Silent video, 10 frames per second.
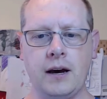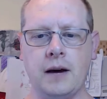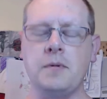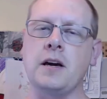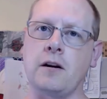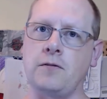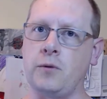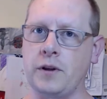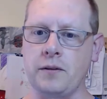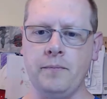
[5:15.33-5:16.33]
I'm
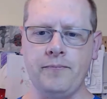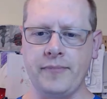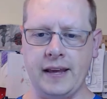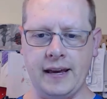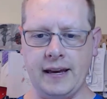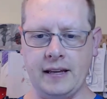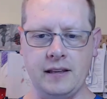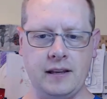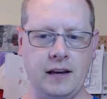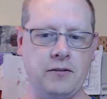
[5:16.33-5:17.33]
careful with them,
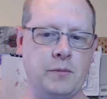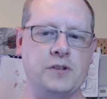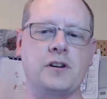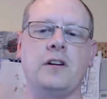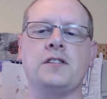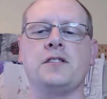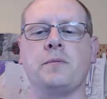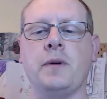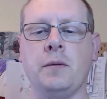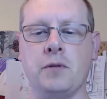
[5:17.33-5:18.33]
and even the most cautious
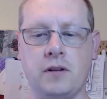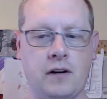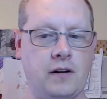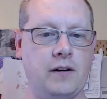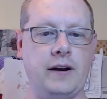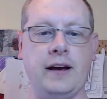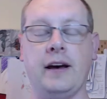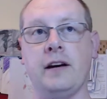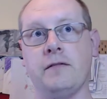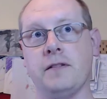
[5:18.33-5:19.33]
of people are going to
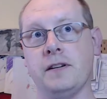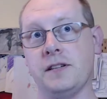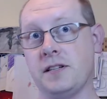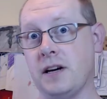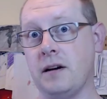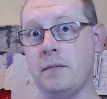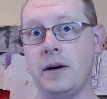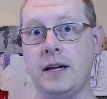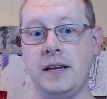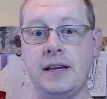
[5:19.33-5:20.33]
have
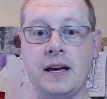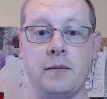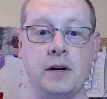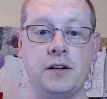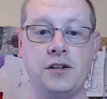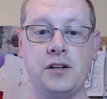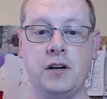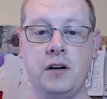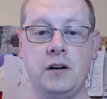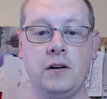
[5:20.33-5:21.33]
some damage
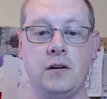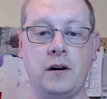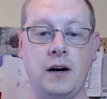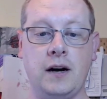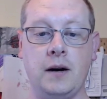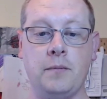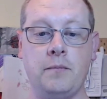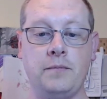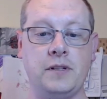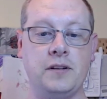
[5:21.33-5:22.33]

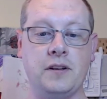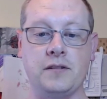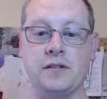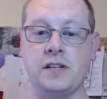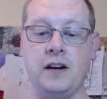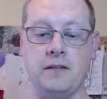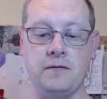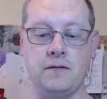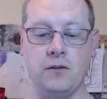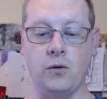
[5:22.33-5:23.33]
to their
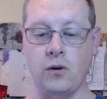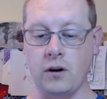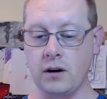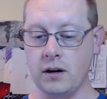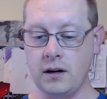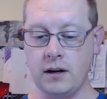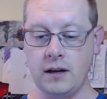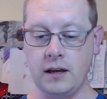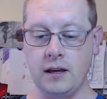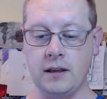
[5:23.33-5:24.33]
stuff. Or
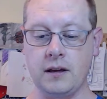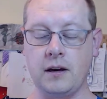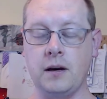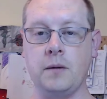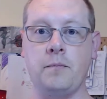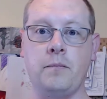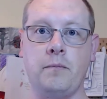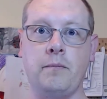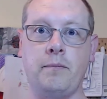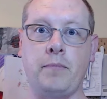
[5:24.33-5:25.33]
the
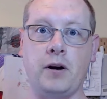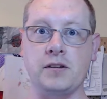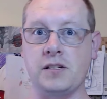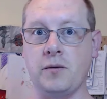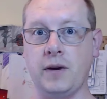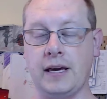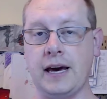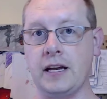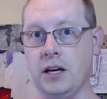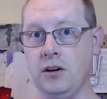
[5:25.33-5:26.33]
parts that we
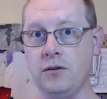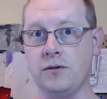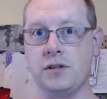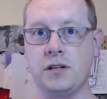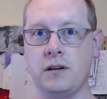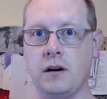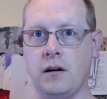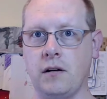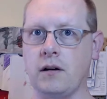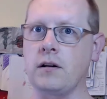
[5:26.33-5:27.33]
get used
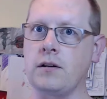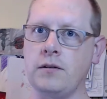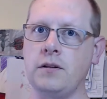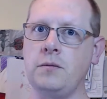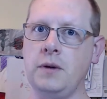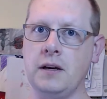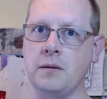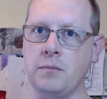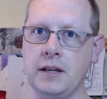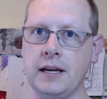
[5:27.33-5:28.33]
aren't going to be
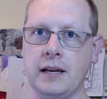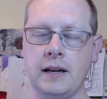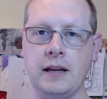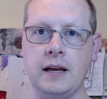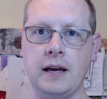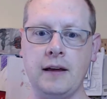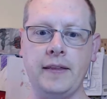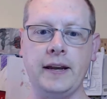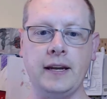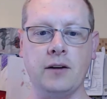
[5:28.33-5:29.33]
complete, and
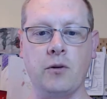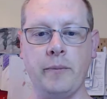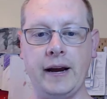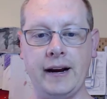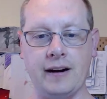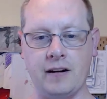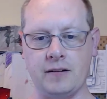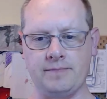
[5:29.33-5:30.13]
they need repair.